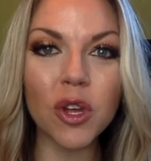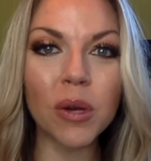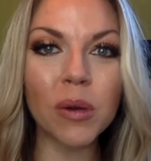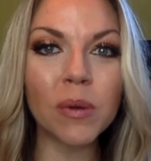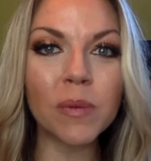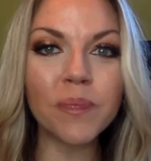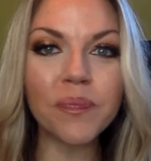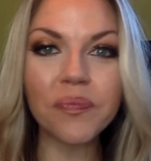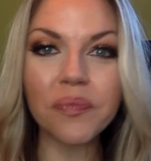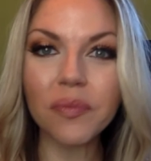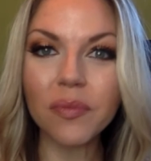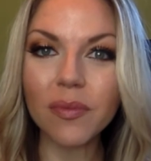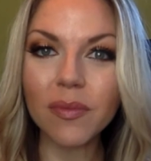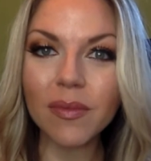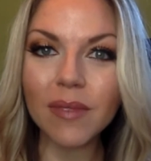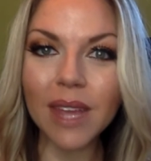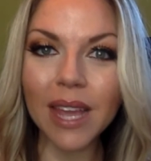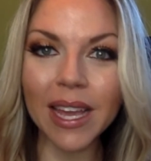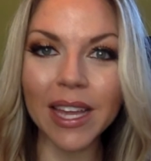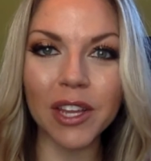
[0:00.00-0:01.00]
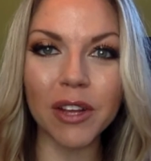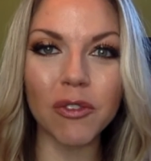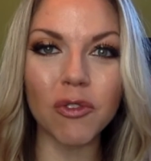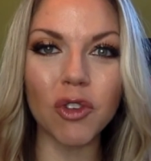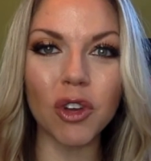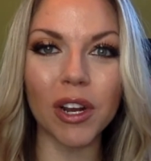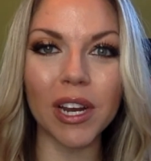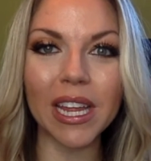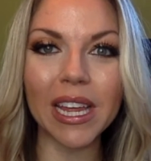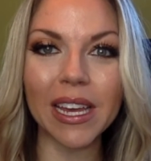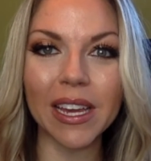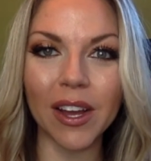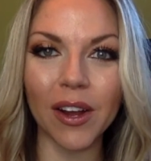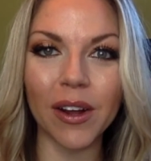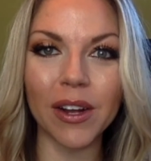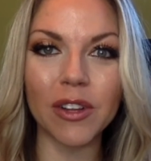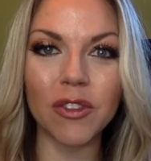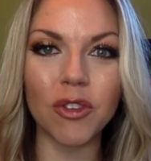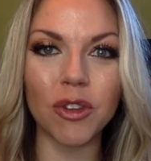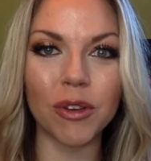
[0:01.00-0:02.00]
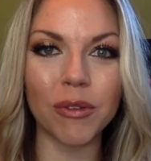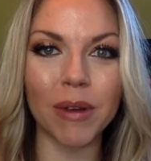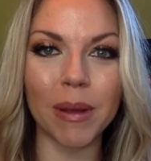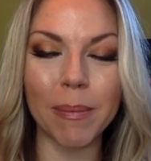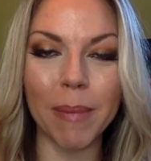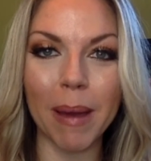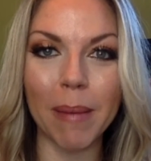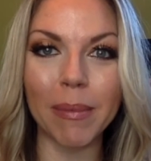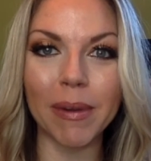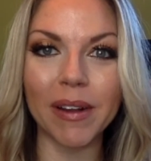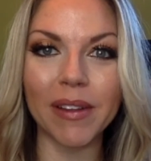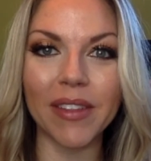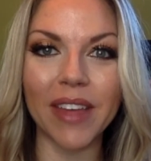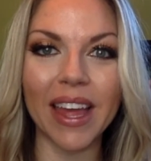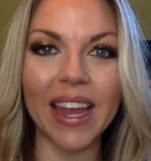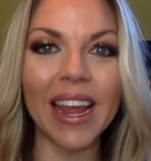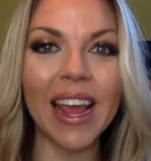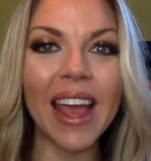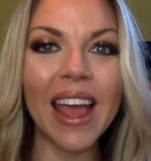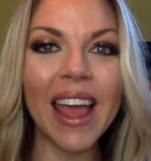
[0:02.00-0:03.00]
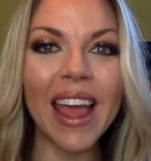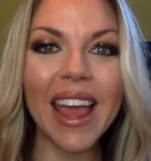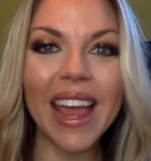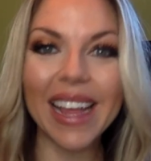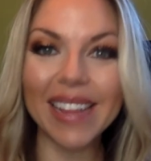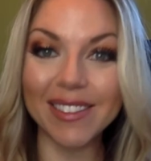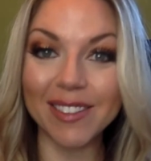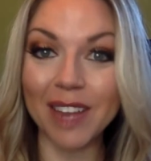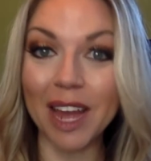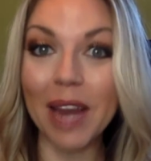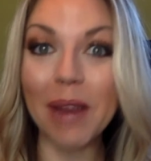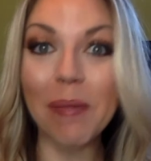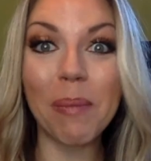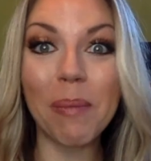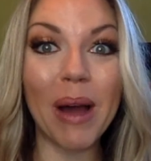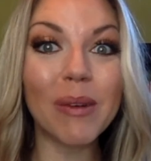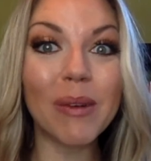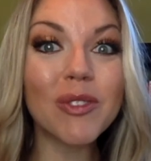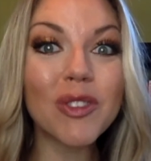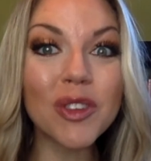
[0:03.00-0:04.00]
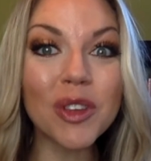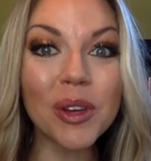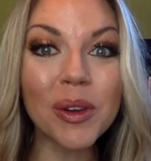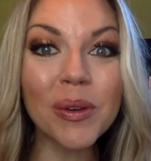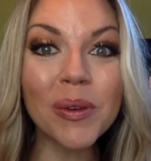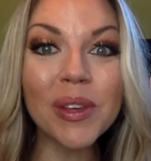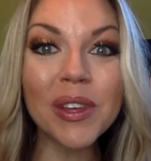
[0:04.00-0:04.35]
you in your journey, encourage you to remember that it's not about you.